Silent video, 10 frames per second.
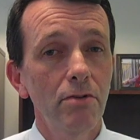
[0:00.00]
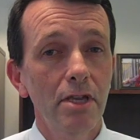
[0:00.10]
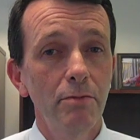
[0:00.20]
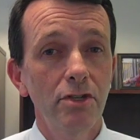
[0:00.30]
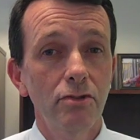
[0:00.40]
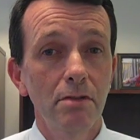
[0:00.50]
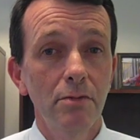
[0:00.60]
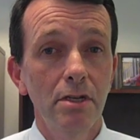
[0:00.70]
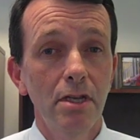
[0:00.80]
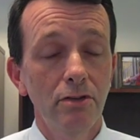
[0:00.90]
to recommend
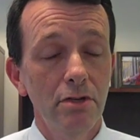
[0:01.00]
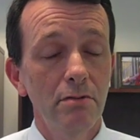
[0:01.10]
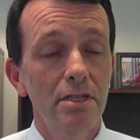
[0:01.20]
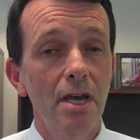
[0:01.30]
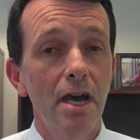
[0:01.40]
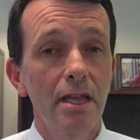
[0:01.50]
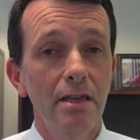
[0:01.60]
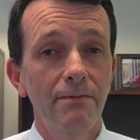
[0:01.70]
treatment, and treatment is highly